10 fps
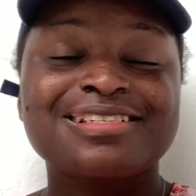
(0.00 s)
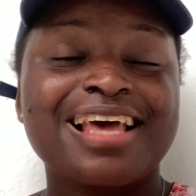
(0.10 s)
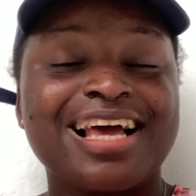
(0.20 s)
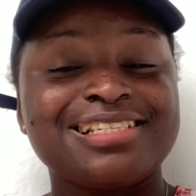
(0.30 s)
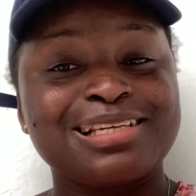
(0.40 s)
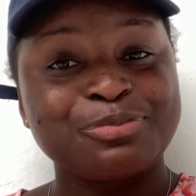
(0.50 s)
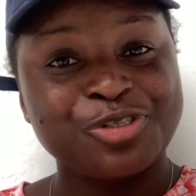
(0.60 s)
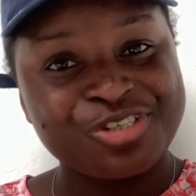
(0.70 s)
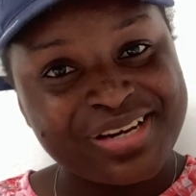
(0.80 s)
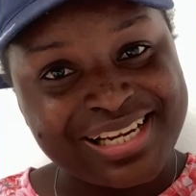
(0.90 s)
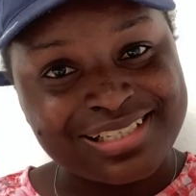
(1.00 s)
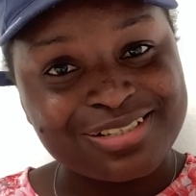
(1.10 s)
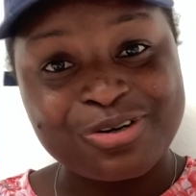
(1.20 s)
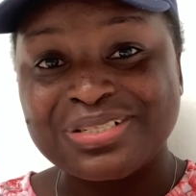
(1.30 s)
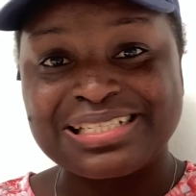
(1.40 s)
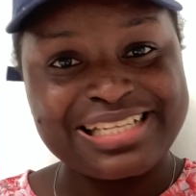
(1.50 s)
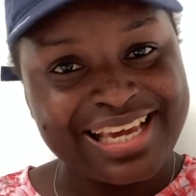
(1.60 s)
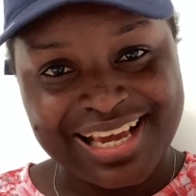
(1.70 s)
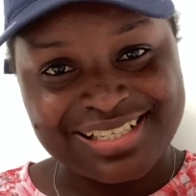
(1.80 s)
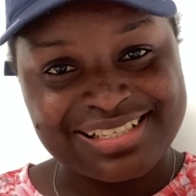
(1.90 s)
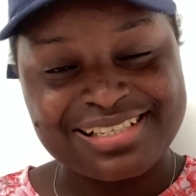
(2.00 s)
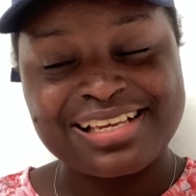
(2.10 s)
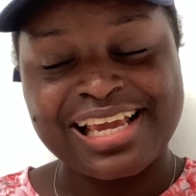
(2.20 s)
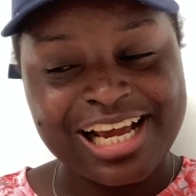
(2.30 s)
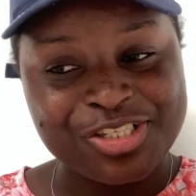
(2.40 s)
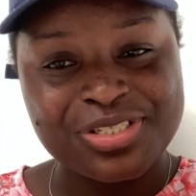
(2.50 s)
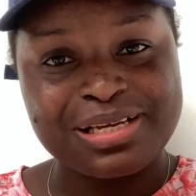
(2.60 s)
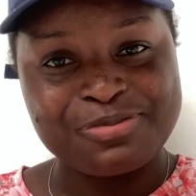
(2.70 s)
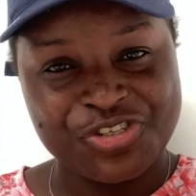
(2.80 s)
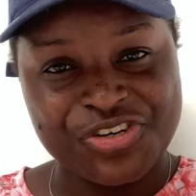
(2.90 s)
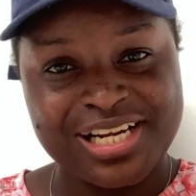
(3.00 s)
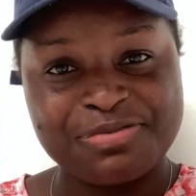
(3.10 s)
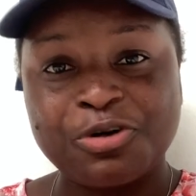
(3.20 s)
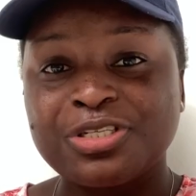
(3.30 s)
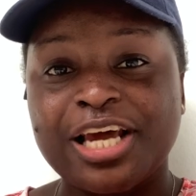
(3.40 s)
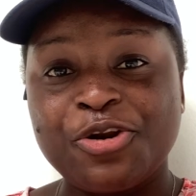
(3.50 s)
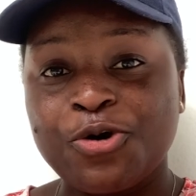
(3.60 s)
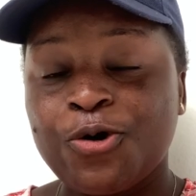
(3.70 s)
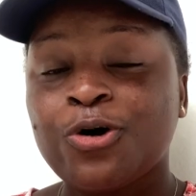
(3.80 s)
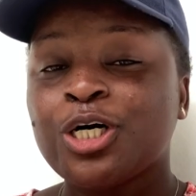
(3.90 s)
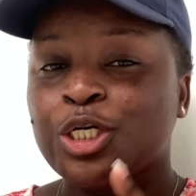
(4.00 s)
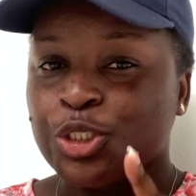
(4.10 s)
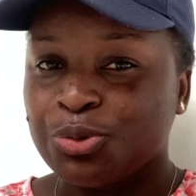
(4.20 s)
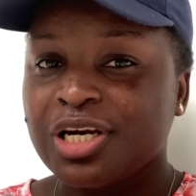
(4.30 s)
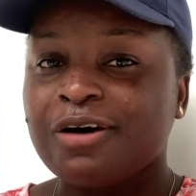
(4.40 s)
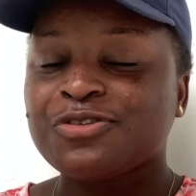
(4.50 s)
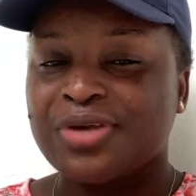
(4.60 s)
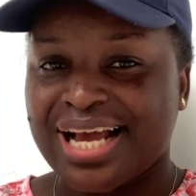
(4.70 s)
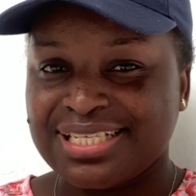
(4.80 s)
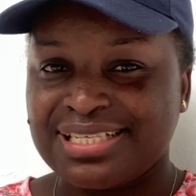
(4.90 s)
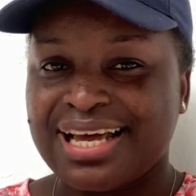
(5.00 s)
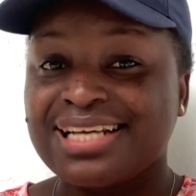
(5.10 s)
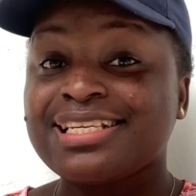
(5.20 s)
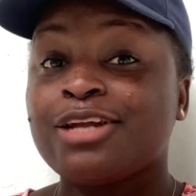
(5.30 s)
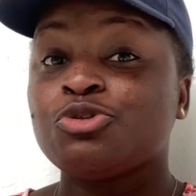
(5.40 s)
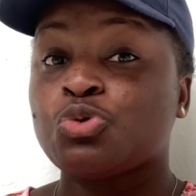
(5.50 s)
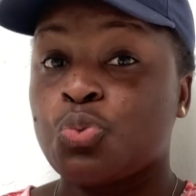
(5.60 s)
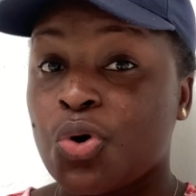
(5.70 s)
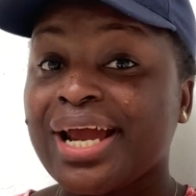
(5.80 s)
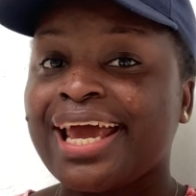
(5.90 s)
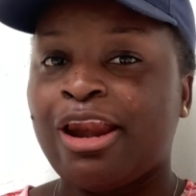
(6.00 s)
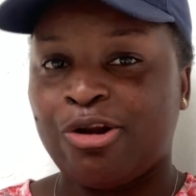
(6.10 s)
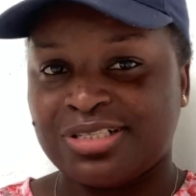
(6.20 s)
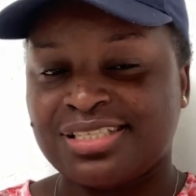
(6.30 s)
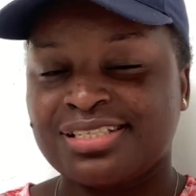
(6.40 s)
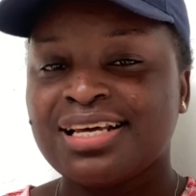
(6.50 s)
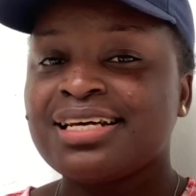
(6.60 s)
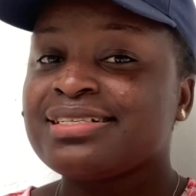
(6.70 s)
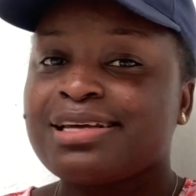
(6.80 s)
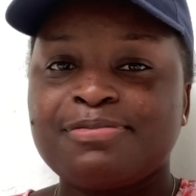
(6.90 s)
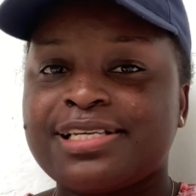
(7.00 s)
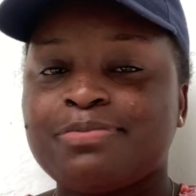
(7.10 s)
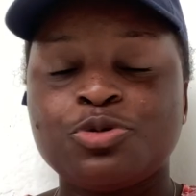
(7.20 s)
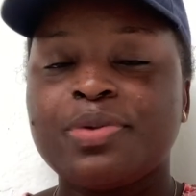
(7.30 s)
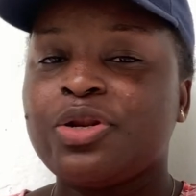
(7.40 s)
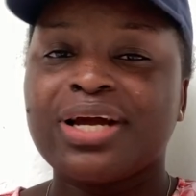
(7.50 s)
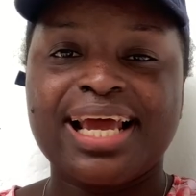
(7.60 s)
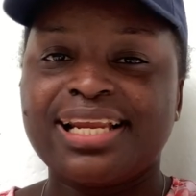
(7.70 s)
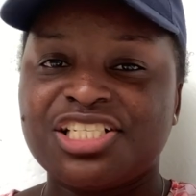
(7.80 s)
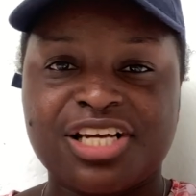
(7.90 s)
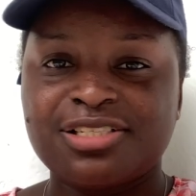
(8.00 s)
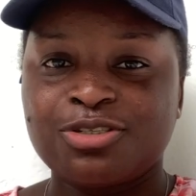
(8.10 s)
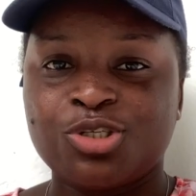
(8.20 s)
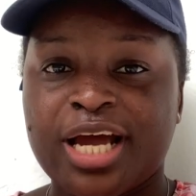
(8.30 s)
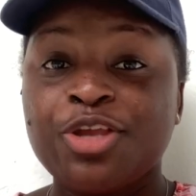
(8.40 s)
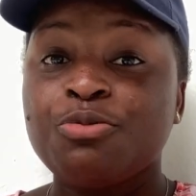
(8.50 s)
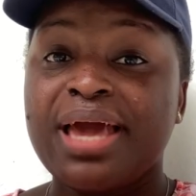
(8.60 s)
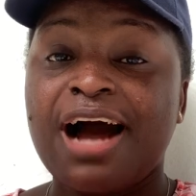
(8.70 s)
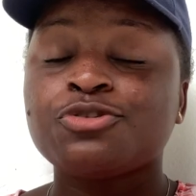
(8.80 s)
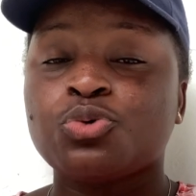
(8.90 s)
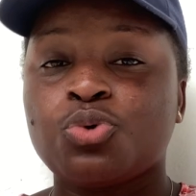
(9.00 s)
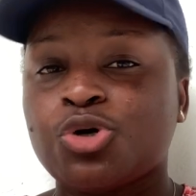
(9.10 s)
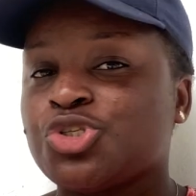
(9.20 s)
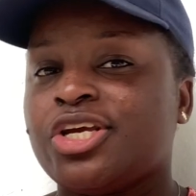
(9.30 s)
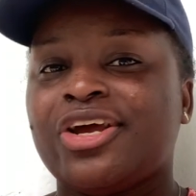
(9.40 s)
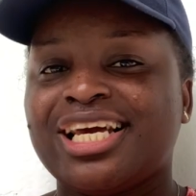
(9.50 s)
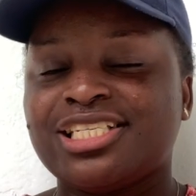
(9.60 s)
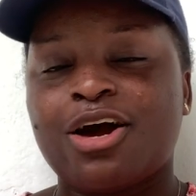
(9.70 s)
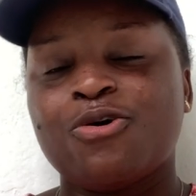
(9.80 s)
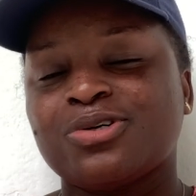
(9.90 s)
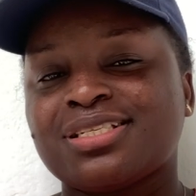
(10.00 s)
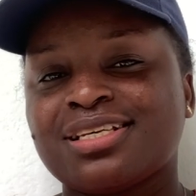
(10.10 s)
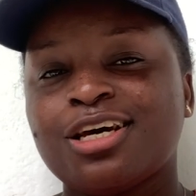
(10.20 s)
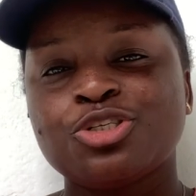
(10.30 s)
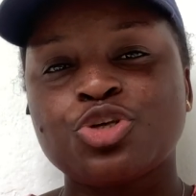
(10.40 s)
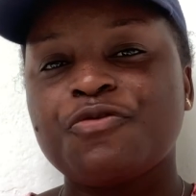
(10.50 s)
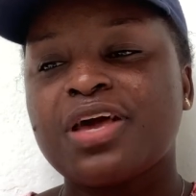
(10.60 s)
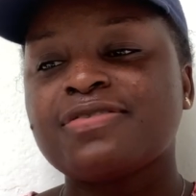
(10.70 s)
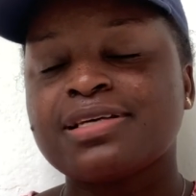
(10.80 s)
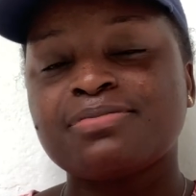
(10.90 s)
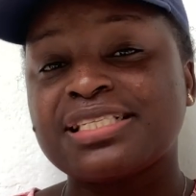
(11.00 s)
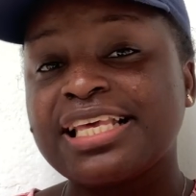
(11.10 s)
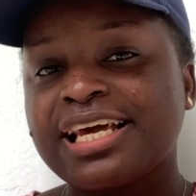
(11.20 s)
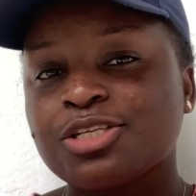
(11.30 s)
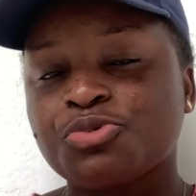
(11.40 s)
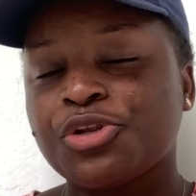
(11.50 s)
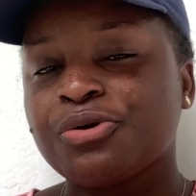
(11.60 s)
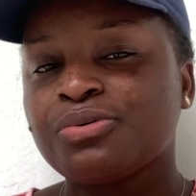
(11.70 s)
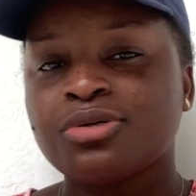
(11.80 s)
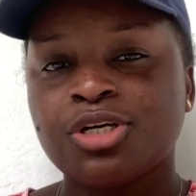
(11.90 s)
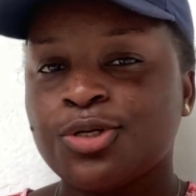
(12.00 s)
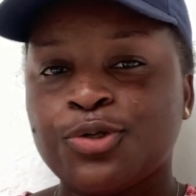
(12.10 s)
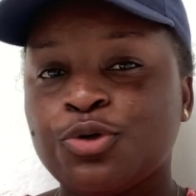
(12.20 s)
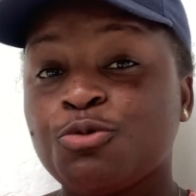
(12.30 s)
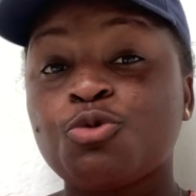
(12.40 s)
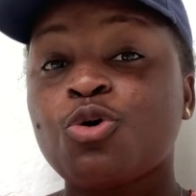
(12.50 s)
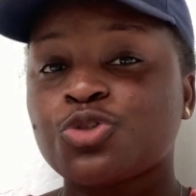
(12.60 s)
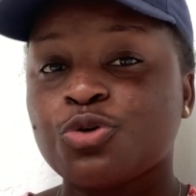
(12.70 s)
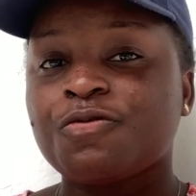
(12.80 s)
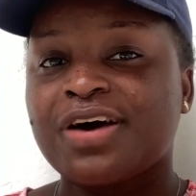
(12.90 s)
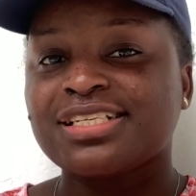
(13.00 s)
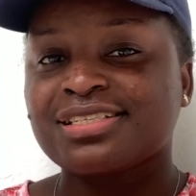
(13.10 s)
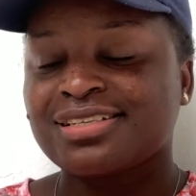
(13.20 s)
and some trainers or sneakers. Get you some trainers because I know you will love to exercise and to walk a lot. Sometimes you may not get a shuttle and you may have to walk to your lecture halls. So if you have some sneakers with you, you'll go so fast.